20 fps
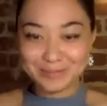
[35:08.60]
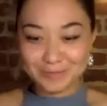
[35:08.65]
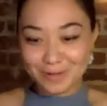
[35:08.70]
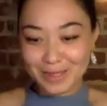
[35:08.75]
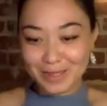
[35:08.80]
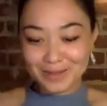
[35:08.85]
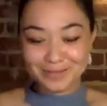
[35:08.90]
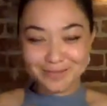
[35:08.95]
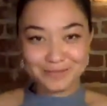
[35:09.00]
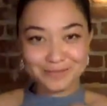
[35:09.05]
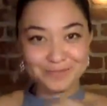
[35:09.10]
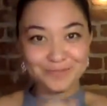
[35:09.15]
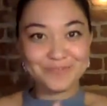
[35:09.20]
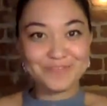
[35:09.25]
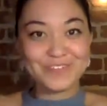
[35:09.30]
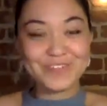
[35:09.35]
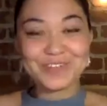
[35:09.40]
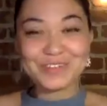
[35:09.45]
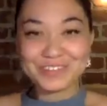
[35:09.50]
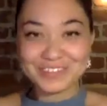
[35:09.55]
what
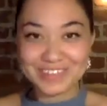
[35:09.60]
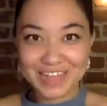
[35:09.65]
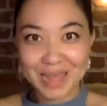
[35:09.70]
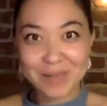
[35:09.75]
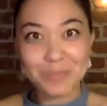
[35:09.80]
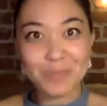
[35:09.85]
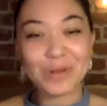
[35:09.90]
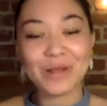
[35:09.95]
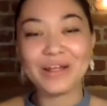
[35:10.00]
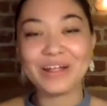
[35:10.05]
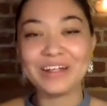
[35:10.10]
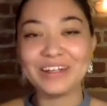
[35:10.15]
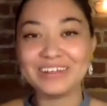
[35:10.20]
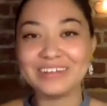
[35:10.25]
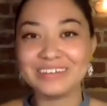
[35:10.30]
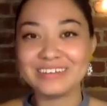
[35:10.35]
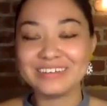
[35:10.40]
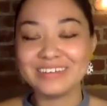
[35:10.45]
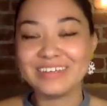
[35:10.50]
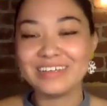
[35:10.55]
fills that part?
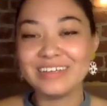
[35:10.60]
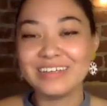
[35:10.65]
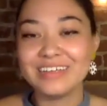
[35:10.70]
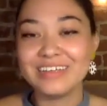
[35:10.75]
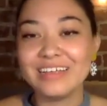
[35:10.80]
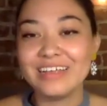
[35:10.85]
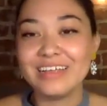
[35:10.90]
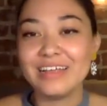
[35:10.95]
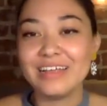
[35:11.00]
Um,